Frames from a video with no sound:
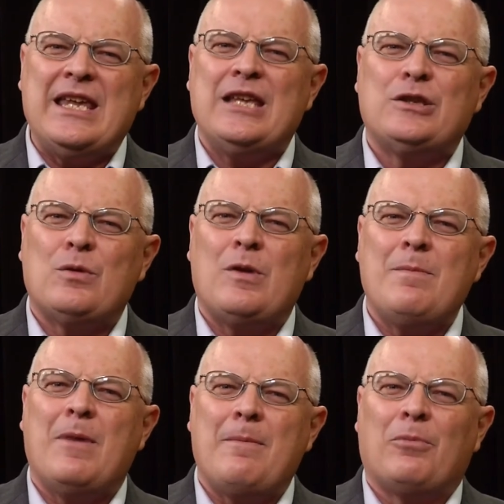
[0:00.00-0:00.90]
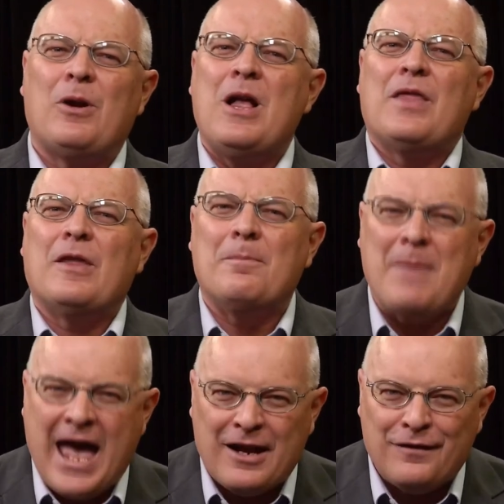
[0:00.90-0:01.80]
need to remember the
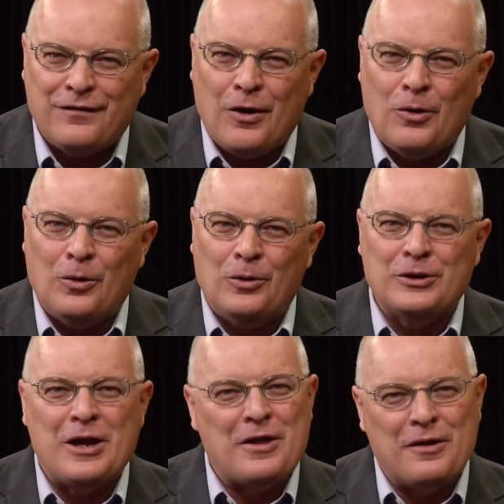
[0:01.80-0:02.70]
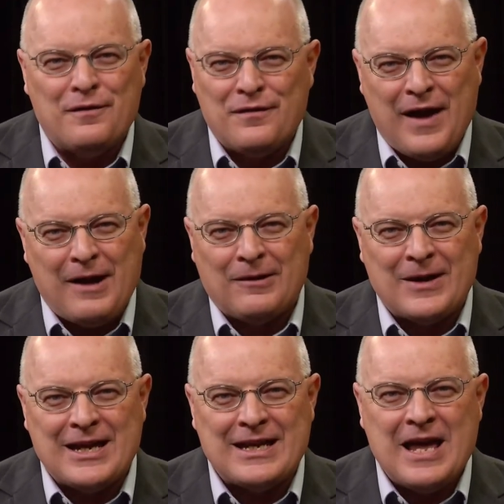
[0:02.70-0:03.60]
manifold, the
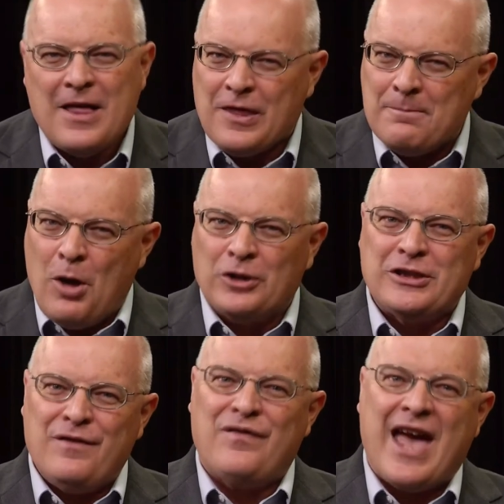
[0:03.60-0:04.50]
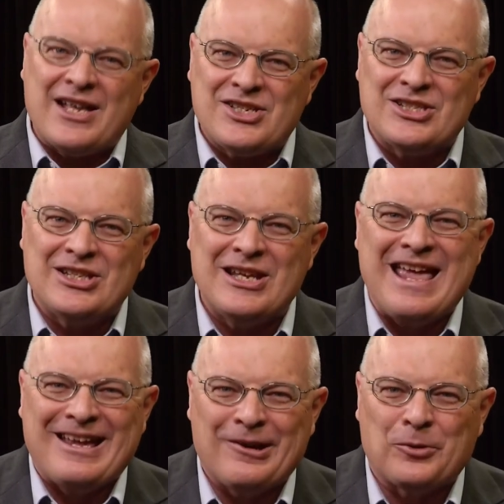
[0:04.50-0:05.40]
varied, the multifaceted
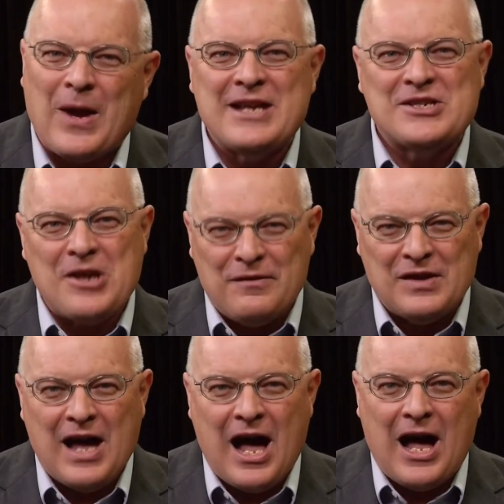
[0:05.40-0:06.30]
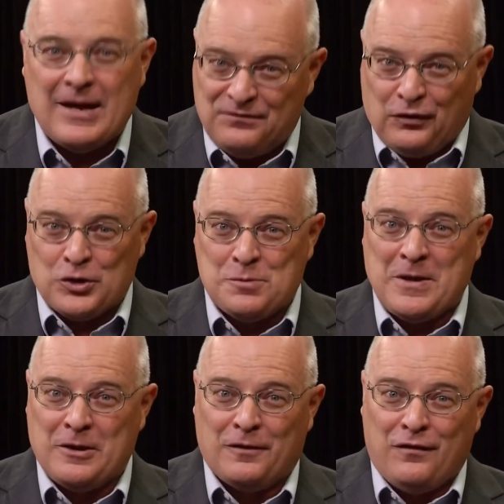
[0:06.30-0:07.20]
grace of God. 1
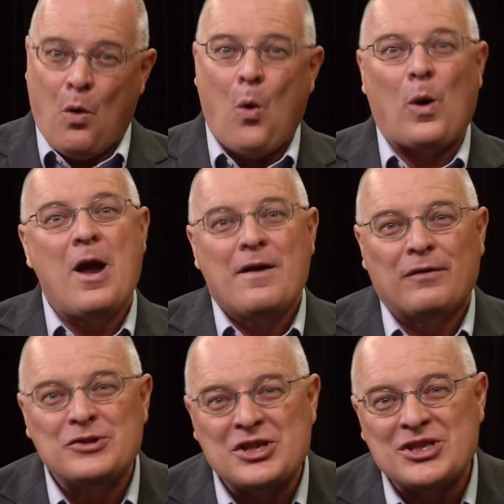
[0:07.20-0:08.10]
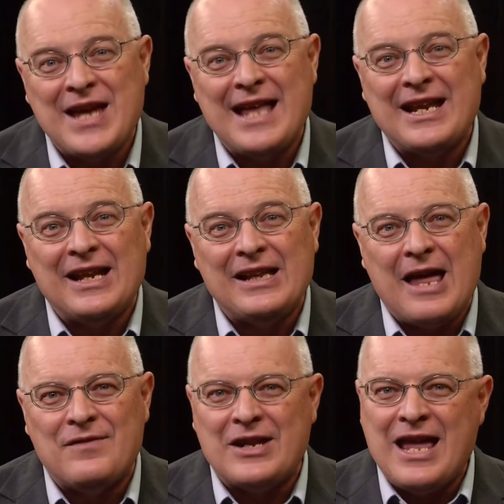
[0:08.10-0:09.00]
Peter 4 verses 10 and
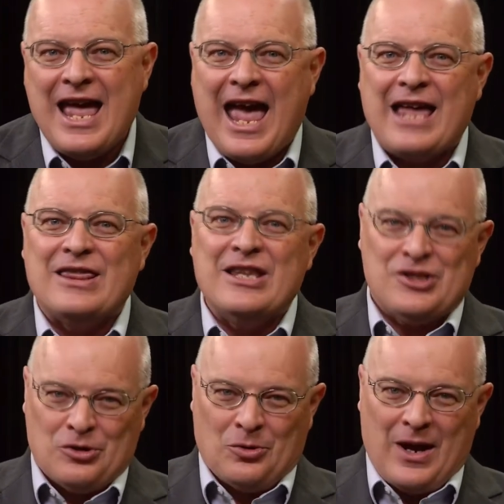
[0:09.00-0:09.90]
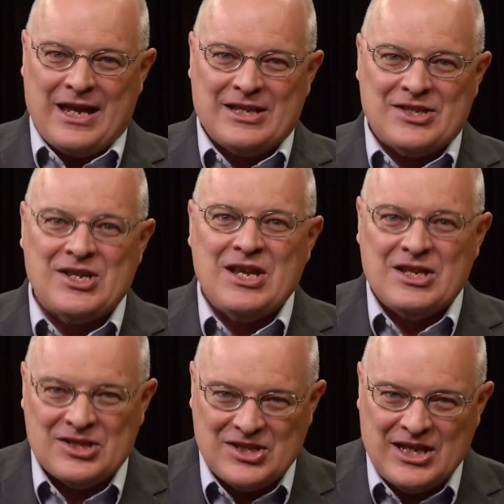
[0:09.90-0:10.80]
11. And this grace
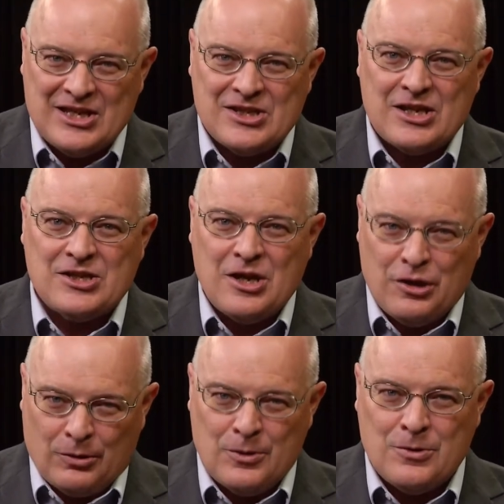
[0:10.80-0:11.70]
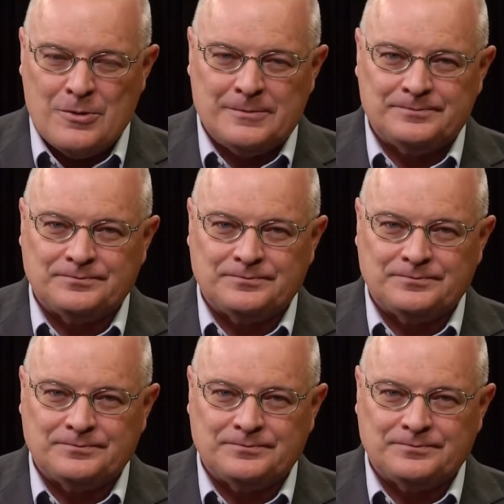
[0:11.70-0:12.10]
sees us through.